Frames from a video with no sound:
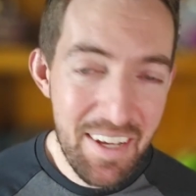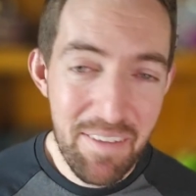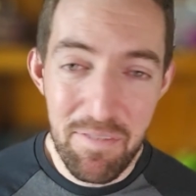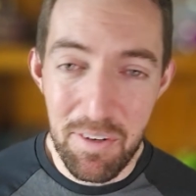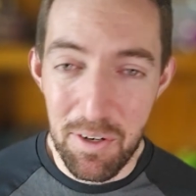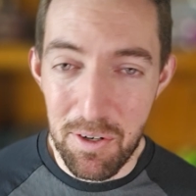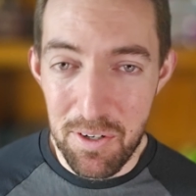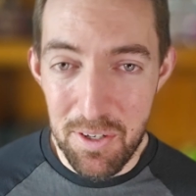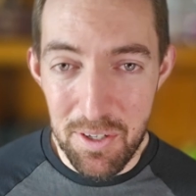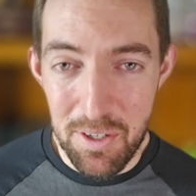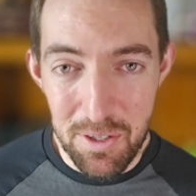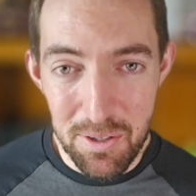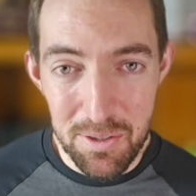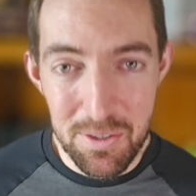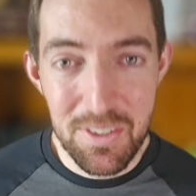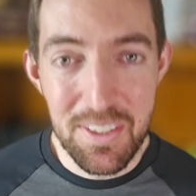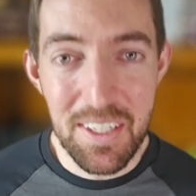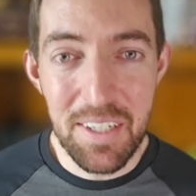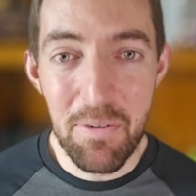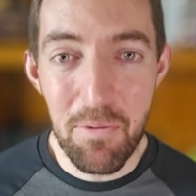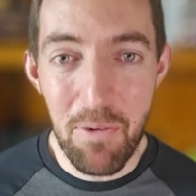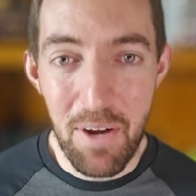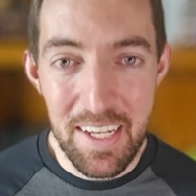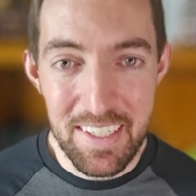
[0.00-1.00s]
If you're
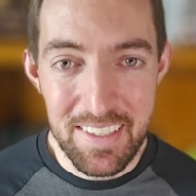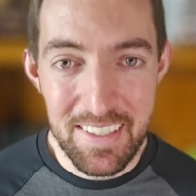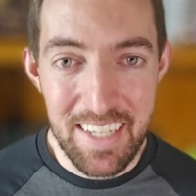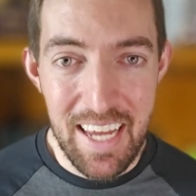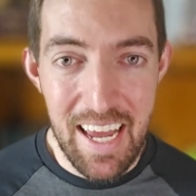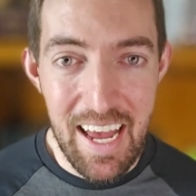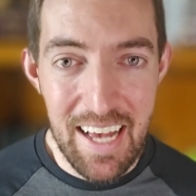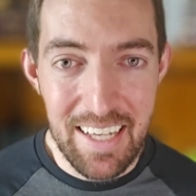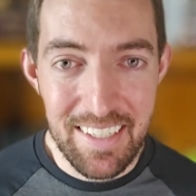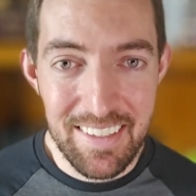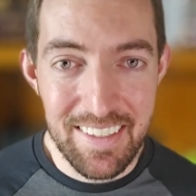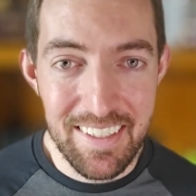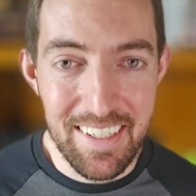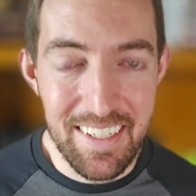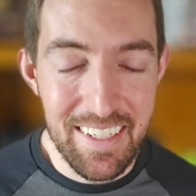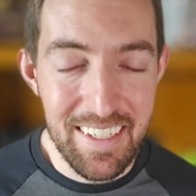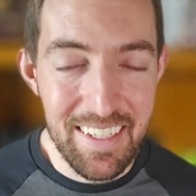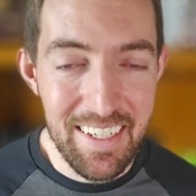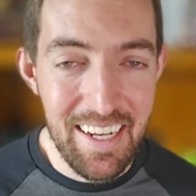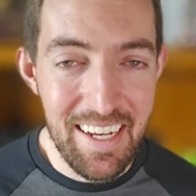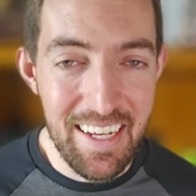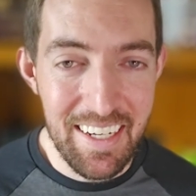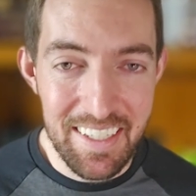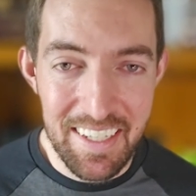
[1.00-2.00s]
using rest
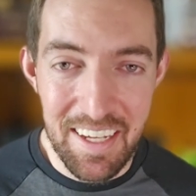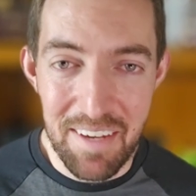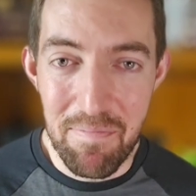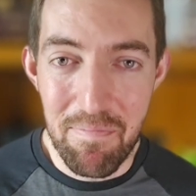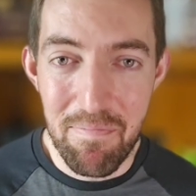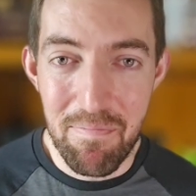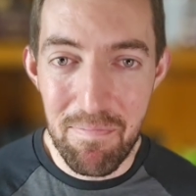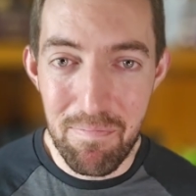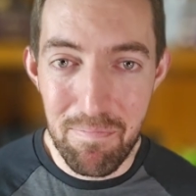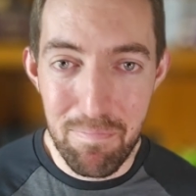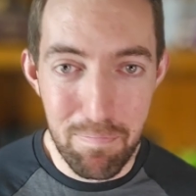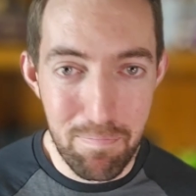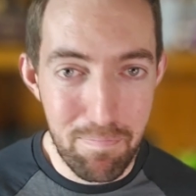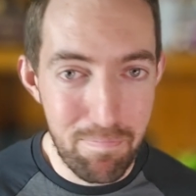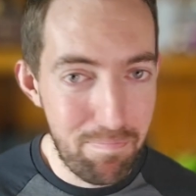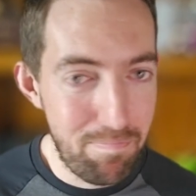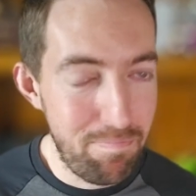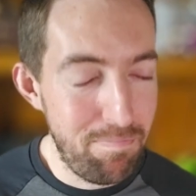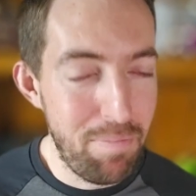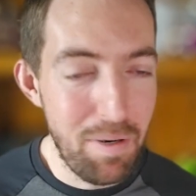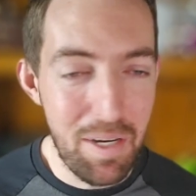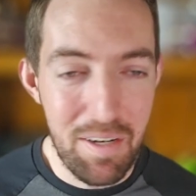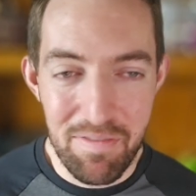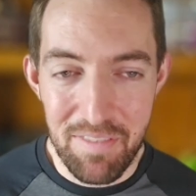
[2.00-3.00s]
casting and can
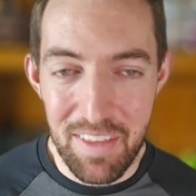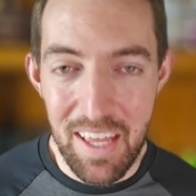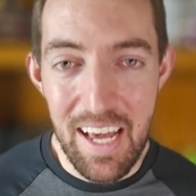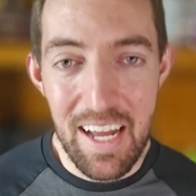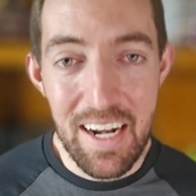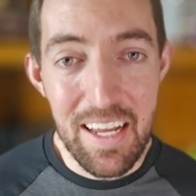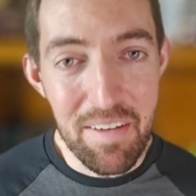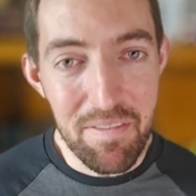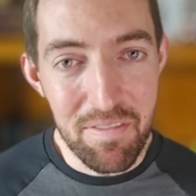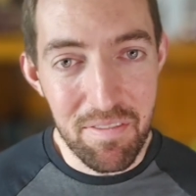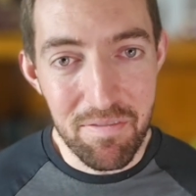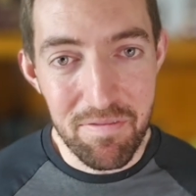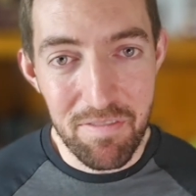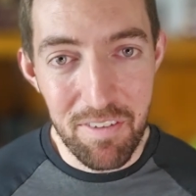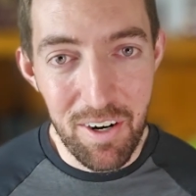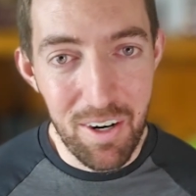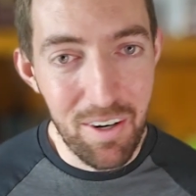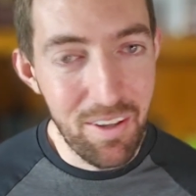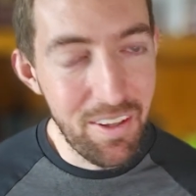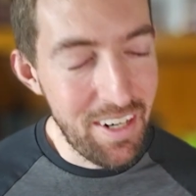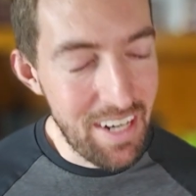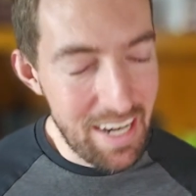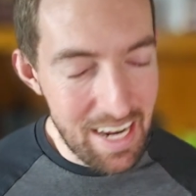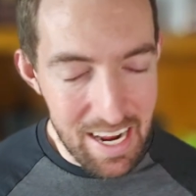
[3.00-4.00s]
buff that even
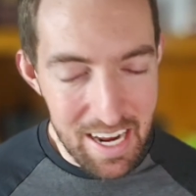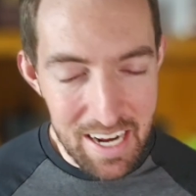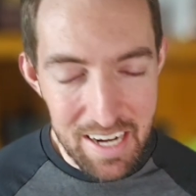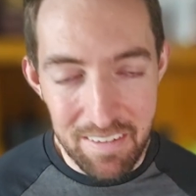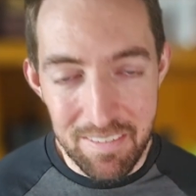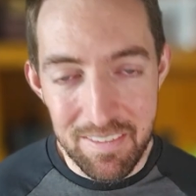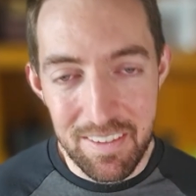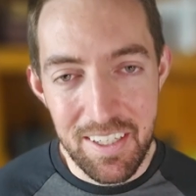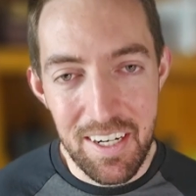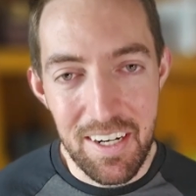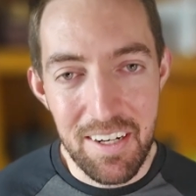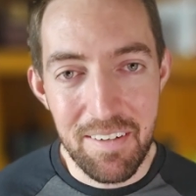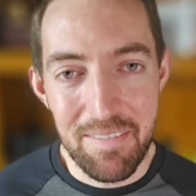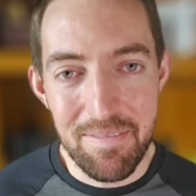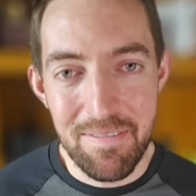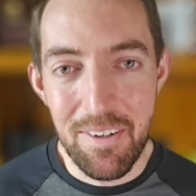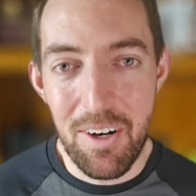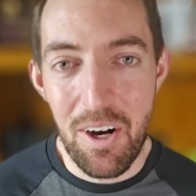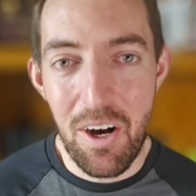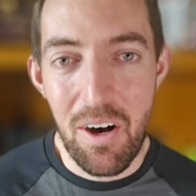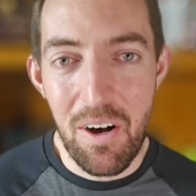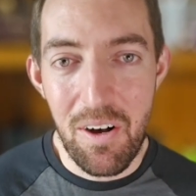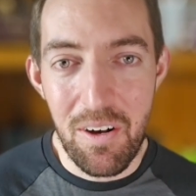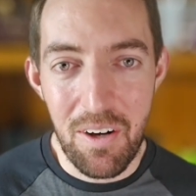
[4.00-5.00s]
further, hey,
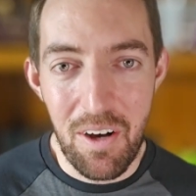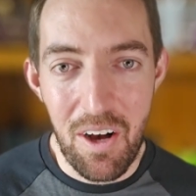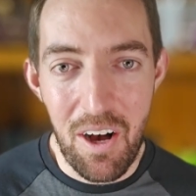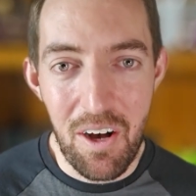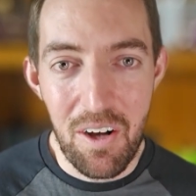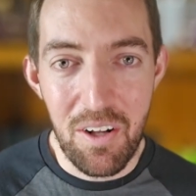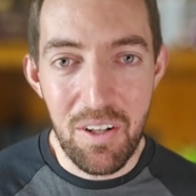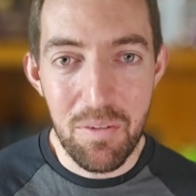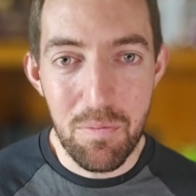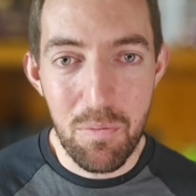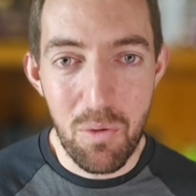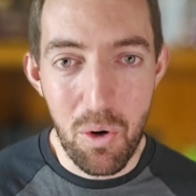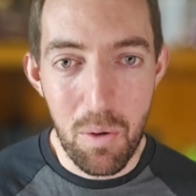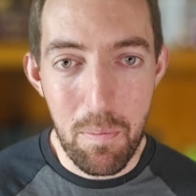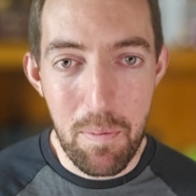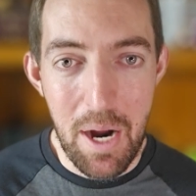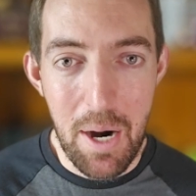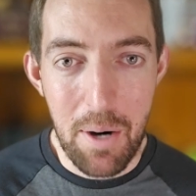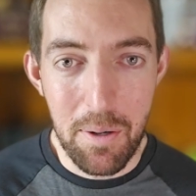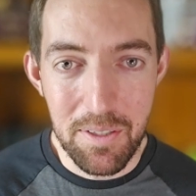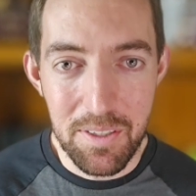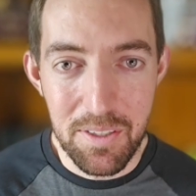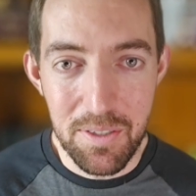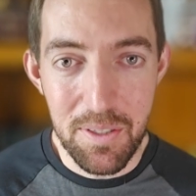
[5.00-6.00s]
all more
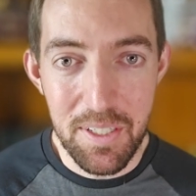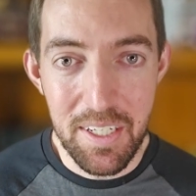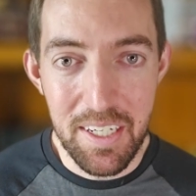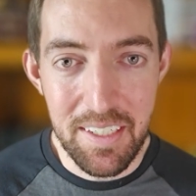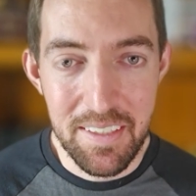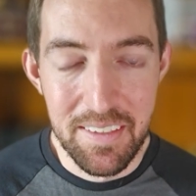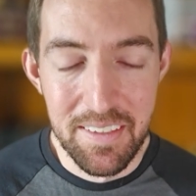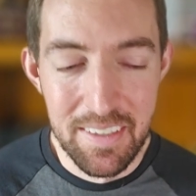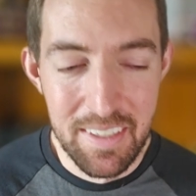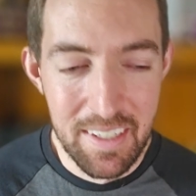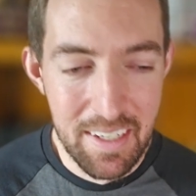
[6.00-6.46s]
power to you.